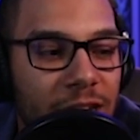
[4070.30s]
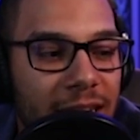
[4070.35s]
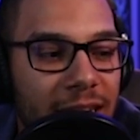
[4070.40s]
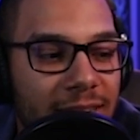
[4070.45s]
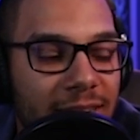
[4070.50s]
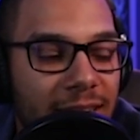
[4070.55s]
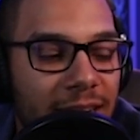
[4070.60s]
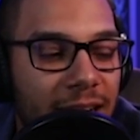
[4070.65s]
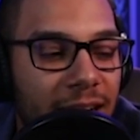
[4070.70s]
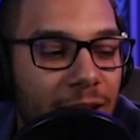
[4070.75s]

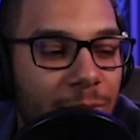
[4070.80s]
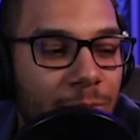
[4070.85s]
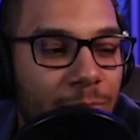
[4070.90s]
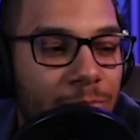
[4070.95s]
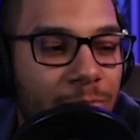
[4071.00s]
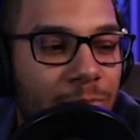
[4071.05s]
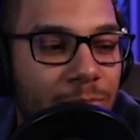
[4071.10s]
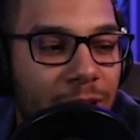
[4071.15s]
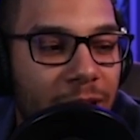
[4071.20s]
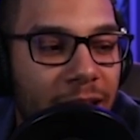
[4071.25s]
Jackson and I are
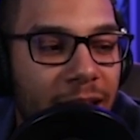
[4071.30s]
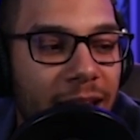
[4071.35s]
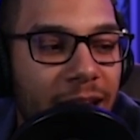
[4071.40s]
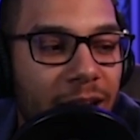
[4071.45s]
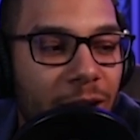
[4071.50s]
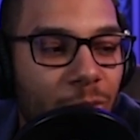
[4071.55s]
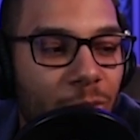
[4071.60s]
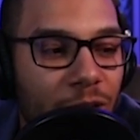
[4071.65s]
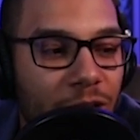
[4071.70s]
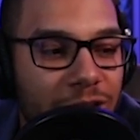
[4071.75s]

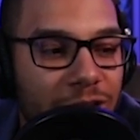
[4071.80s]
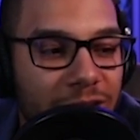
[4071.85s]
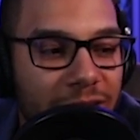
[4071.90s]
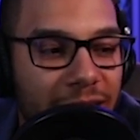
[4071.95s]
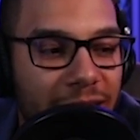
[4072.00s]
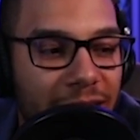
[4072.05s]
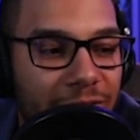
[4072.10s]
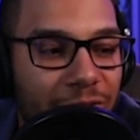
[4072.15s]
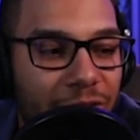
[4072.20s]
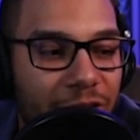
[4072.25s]
planning on
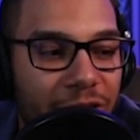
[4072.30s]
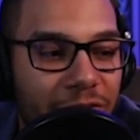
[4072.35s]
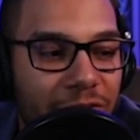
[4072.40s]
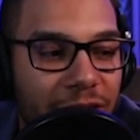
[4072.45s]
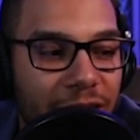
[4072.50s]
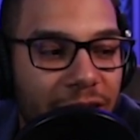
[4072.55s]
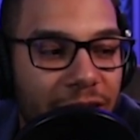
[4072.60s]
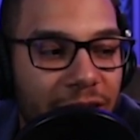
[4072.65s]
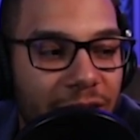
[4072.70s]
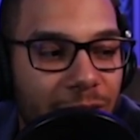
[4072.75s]
watching that for a
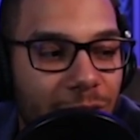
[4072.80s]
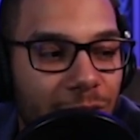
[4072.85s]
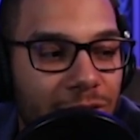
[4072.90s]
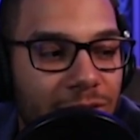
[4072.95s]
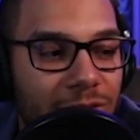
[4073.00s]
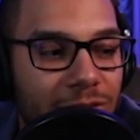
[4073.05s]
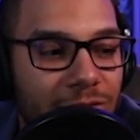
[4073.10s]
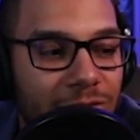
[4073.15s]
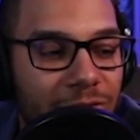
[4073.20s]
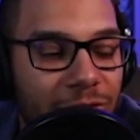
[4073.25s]

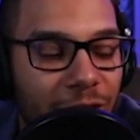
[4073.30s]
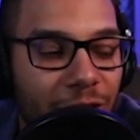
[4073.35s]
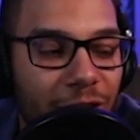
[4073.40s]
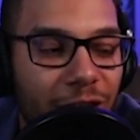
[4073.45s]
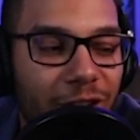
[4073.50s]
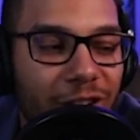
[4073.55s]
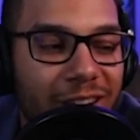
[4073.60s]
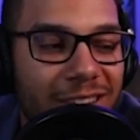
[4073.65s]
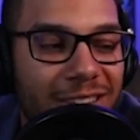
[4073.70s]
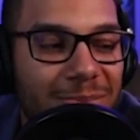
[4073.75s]
video for
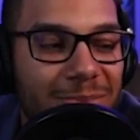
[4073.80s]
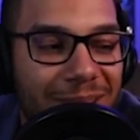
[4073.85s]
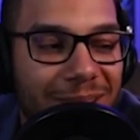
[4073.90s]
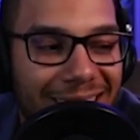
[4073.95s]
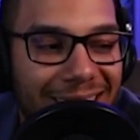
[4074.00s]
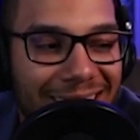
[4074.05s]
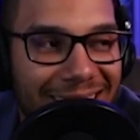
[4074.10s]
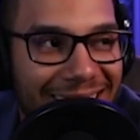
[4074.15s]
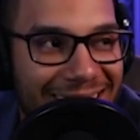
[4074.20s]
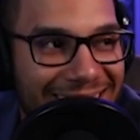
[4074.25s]
the Nerdiest
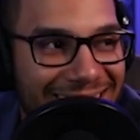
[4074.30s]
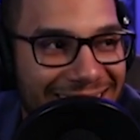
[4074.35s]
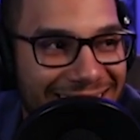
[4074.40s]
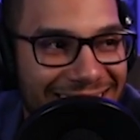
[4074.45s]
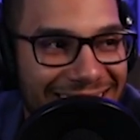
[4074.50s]
podcast.